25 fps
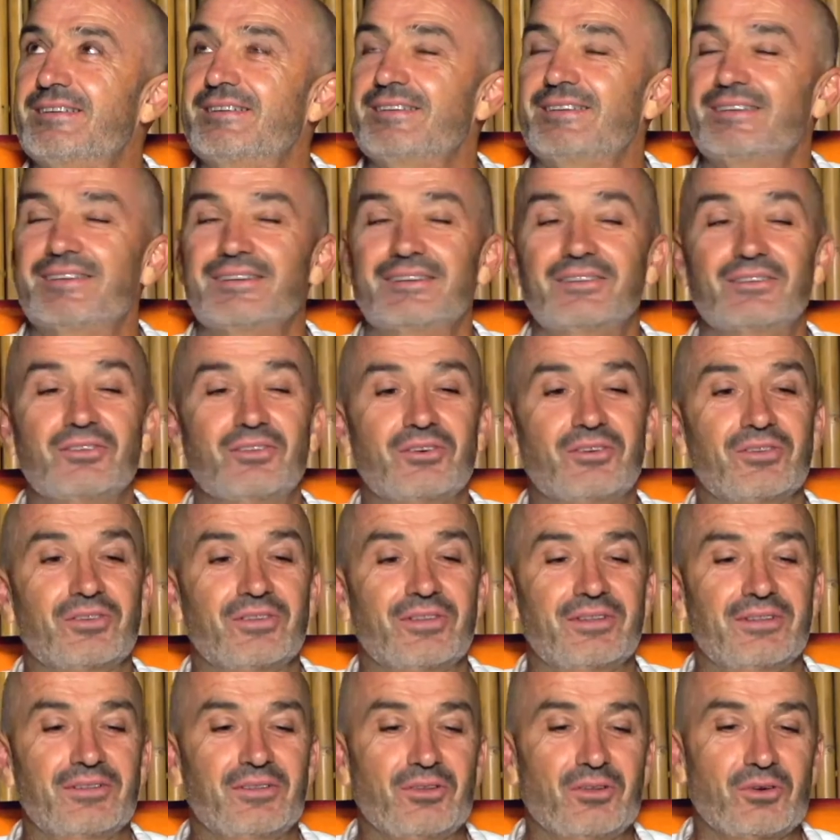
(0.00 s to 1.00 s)
And
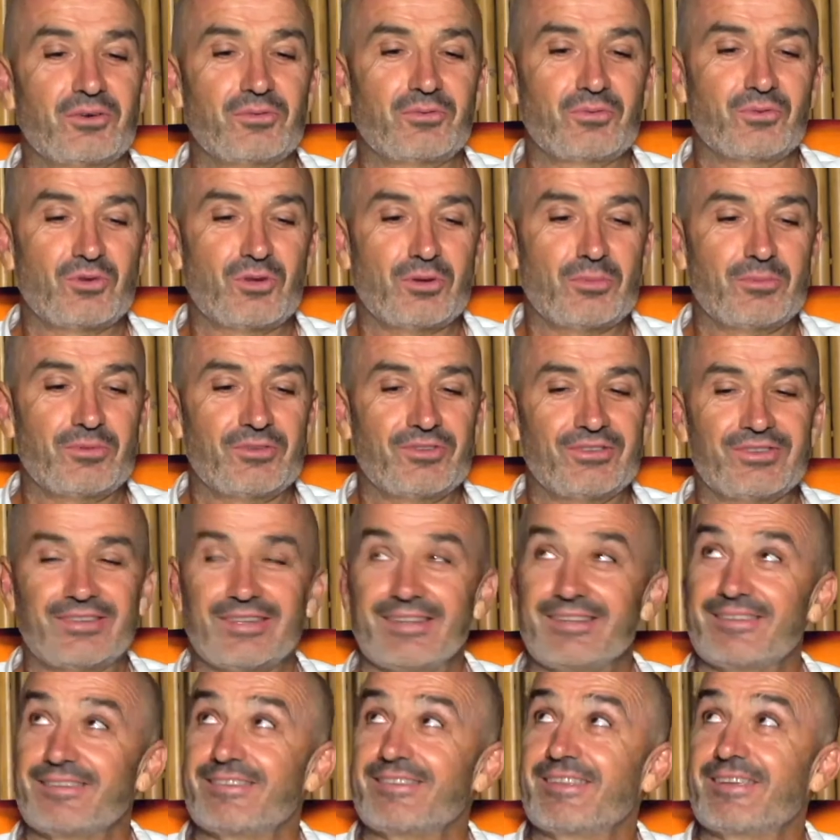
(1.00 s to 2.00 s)
a lot of common
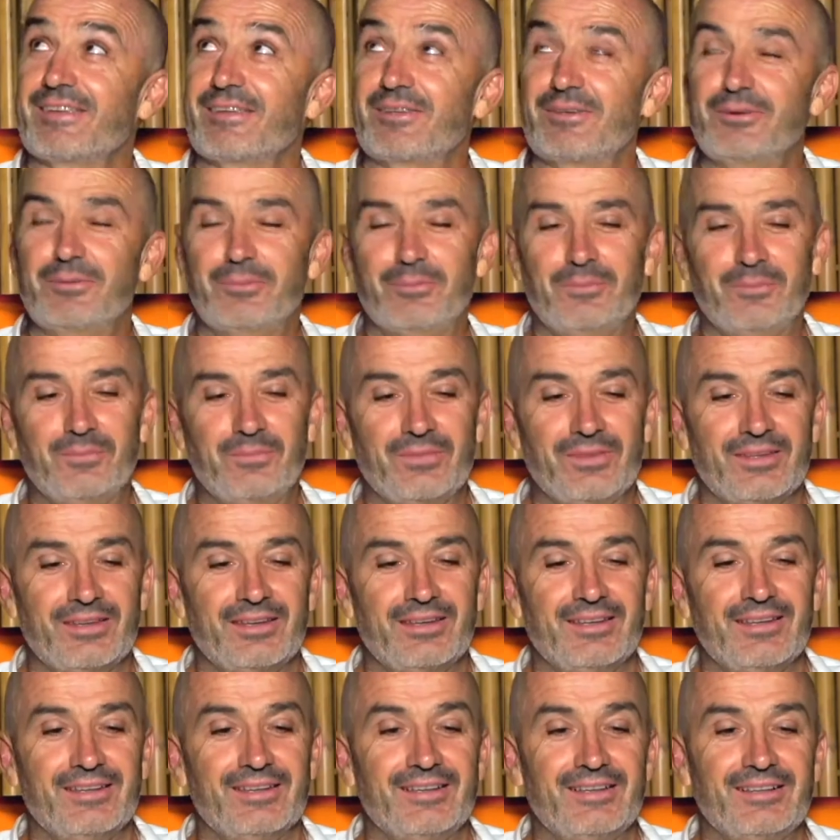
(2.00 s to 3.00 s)
sense, thank you.
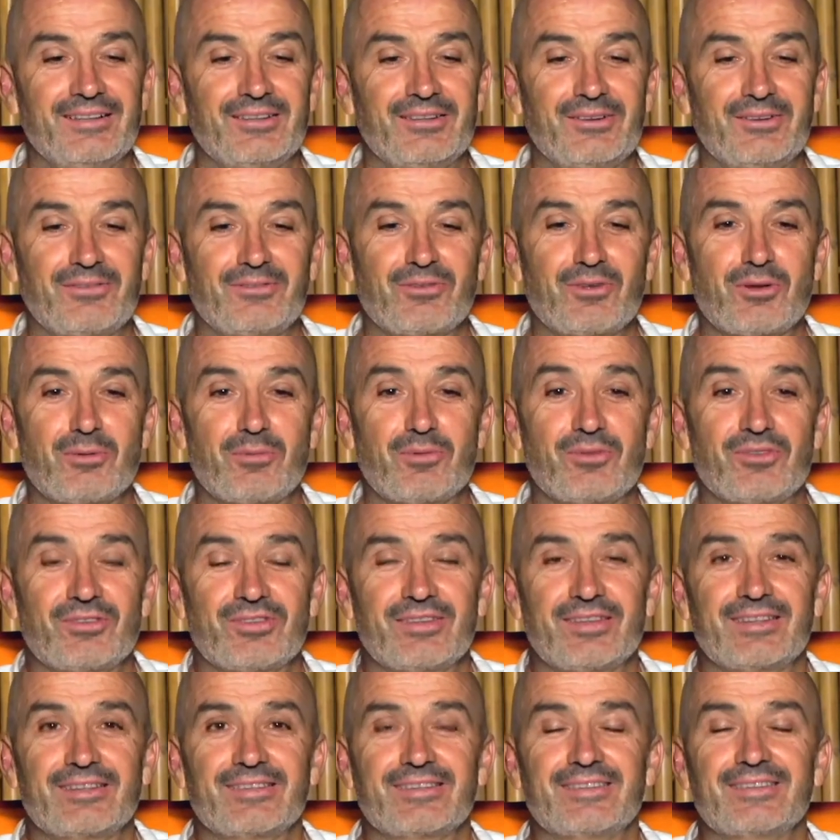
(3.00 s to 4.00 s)
A lot of common
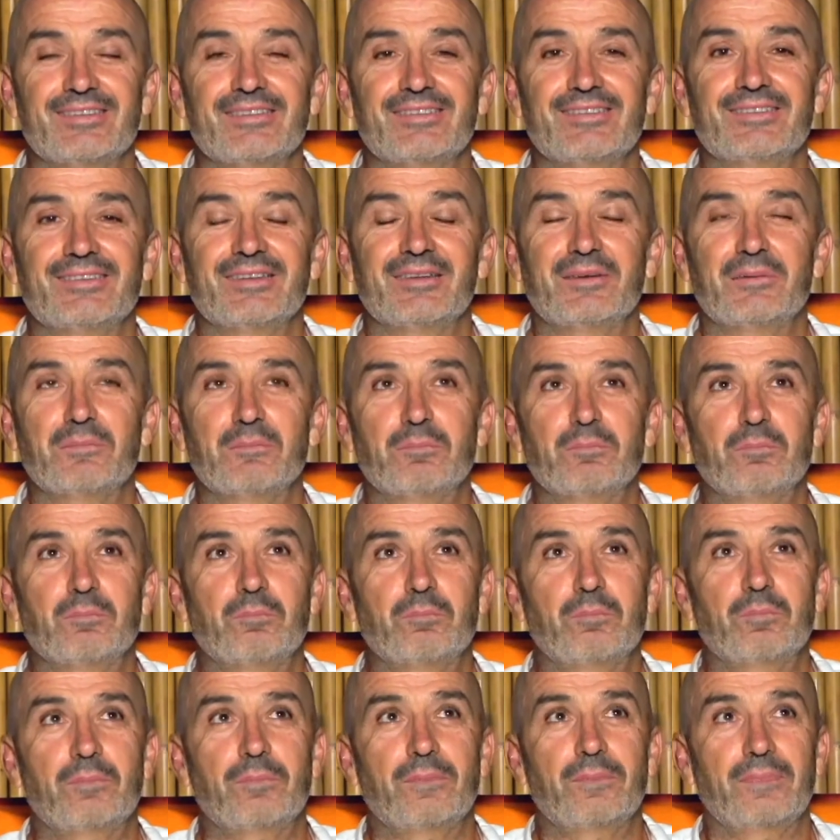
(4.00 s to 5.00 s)
sense is
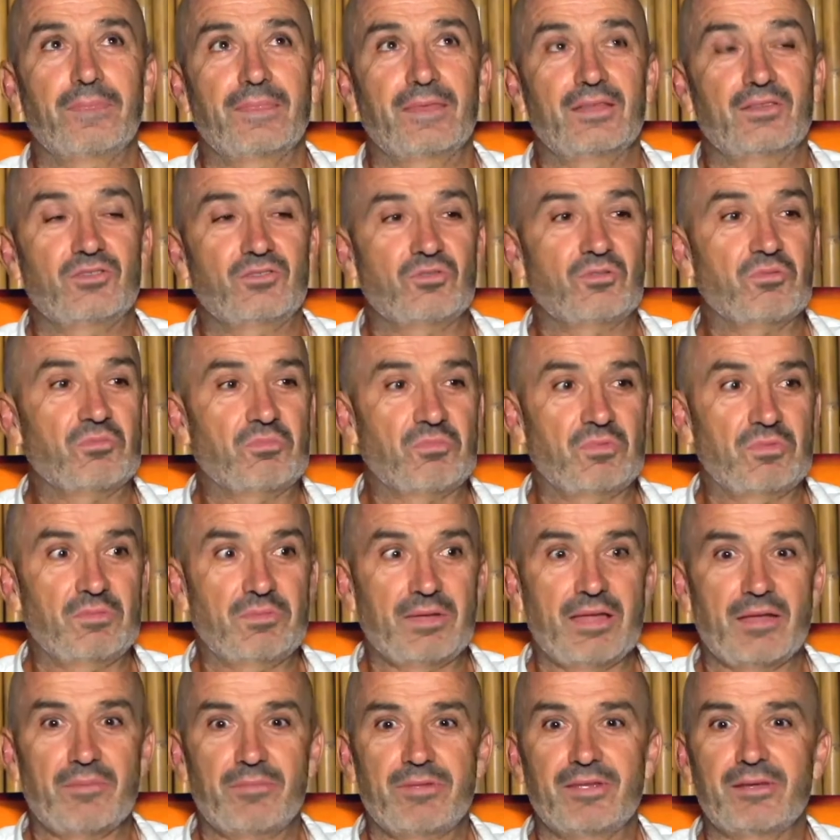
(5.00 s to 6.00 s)
it's
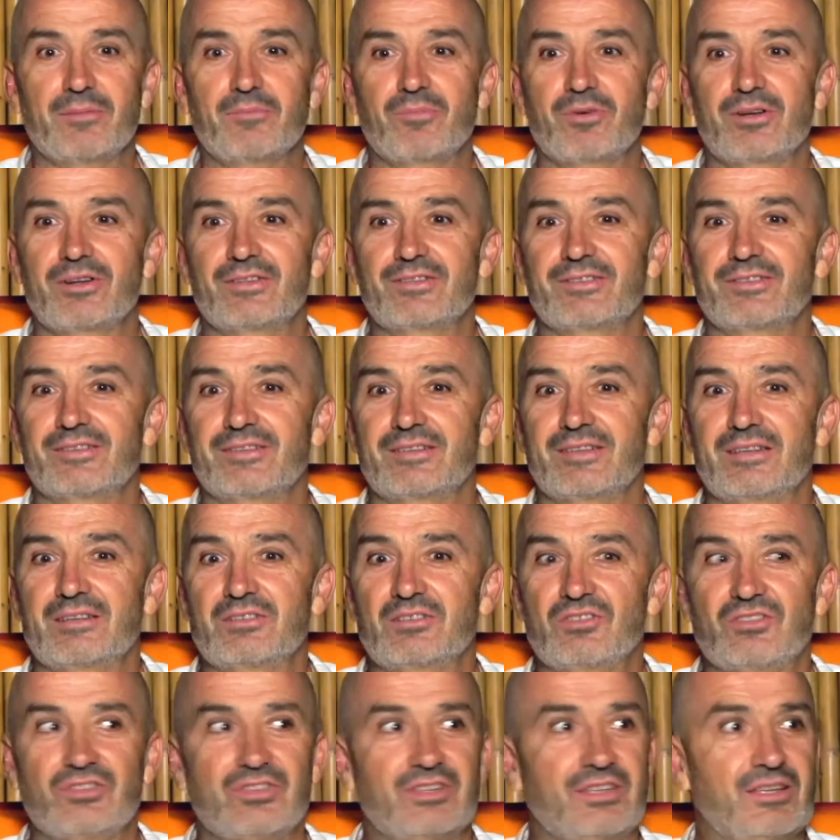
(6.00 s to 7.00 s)
about being present and
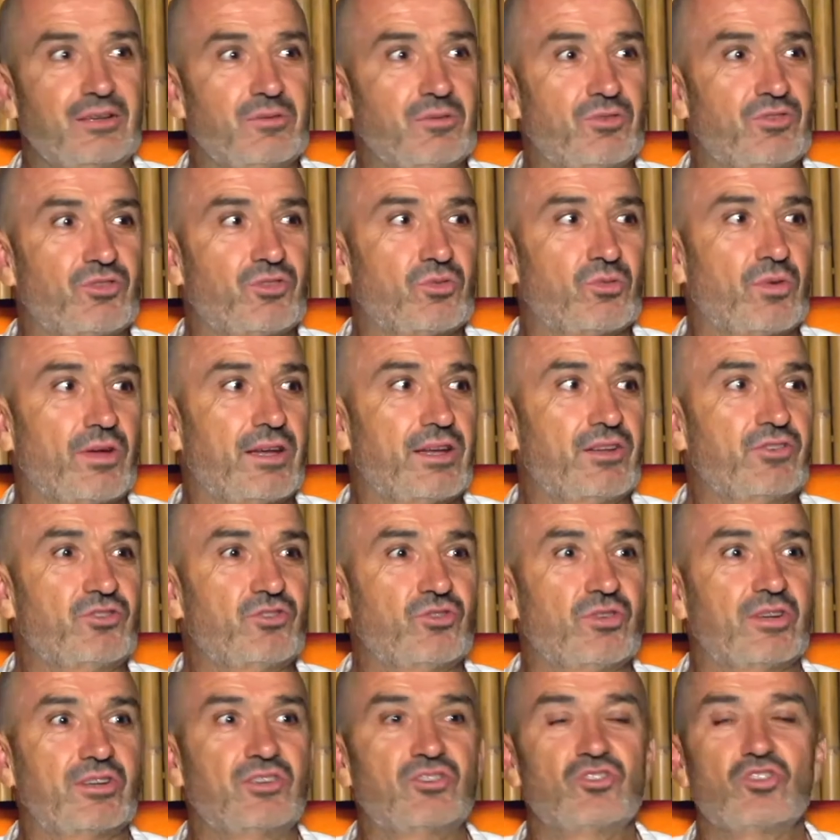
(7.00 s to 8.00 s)
seeing what's around you
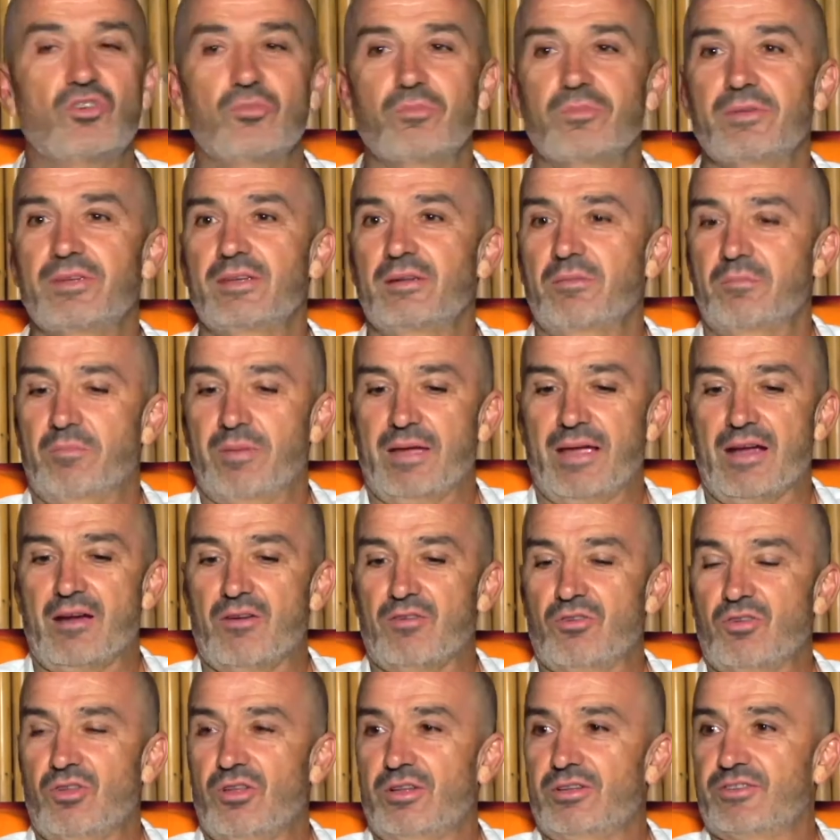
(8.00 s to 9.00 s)
and not being
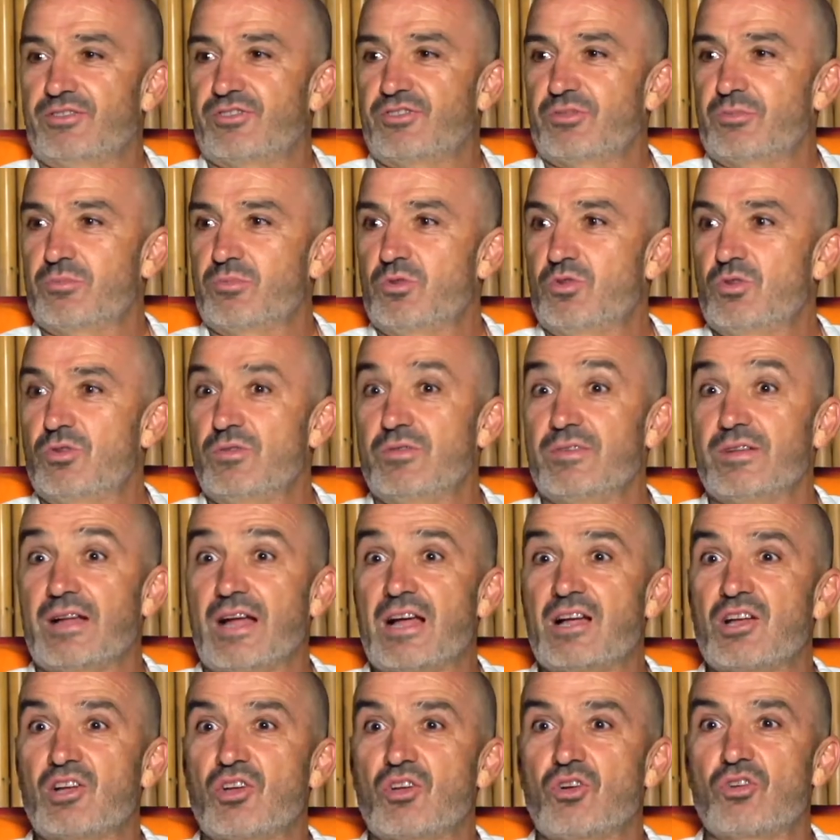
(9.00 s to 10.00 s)
paralysed to move,
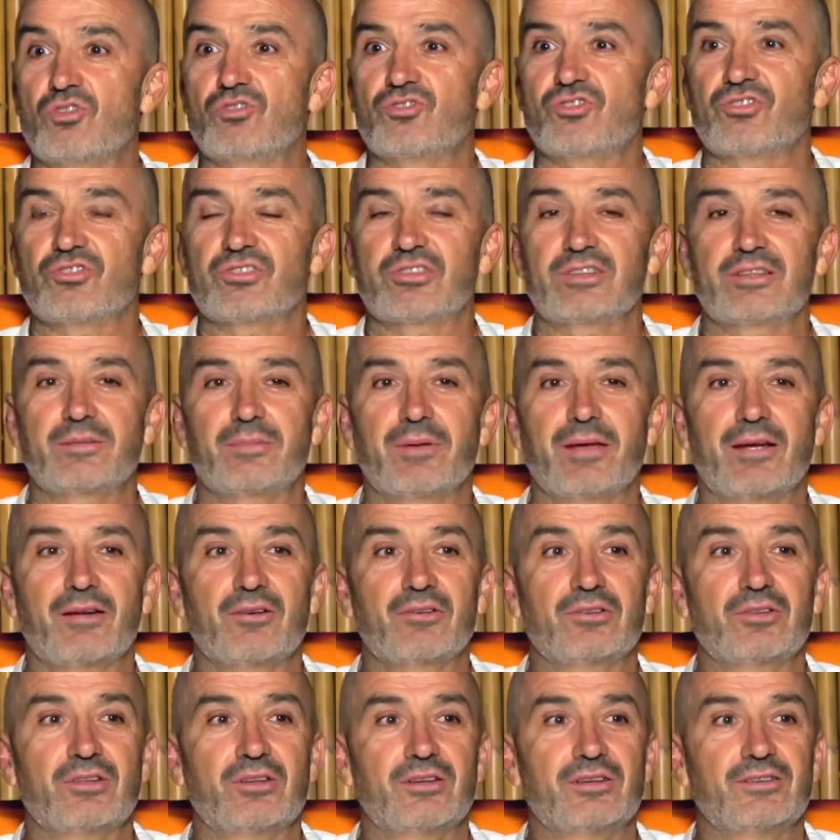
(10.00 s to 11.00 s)
unconsciously
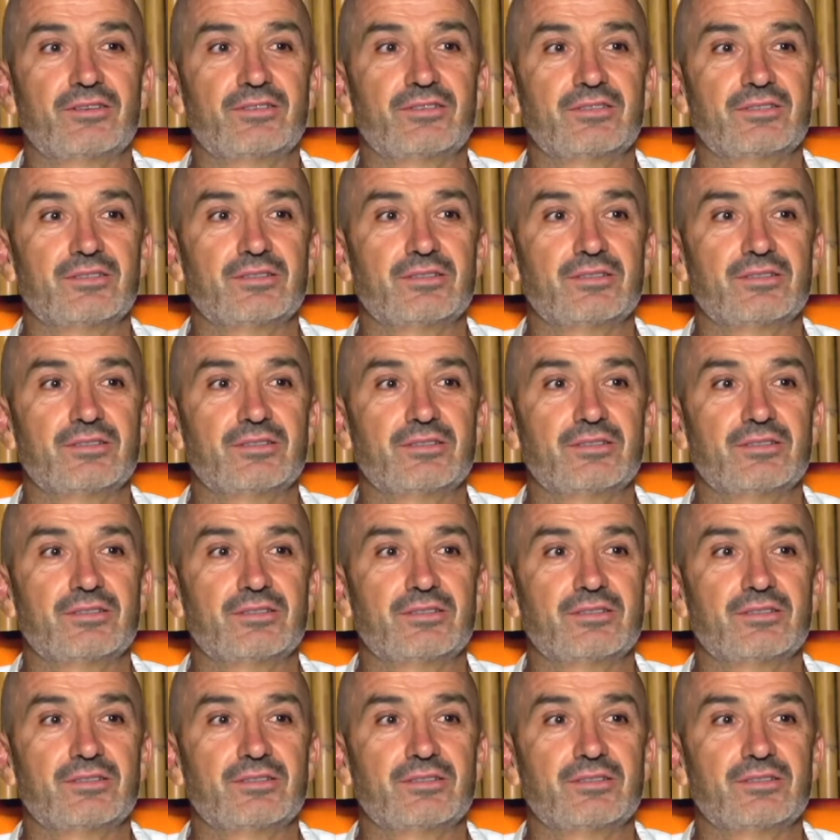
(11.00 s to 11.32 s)
paralysed,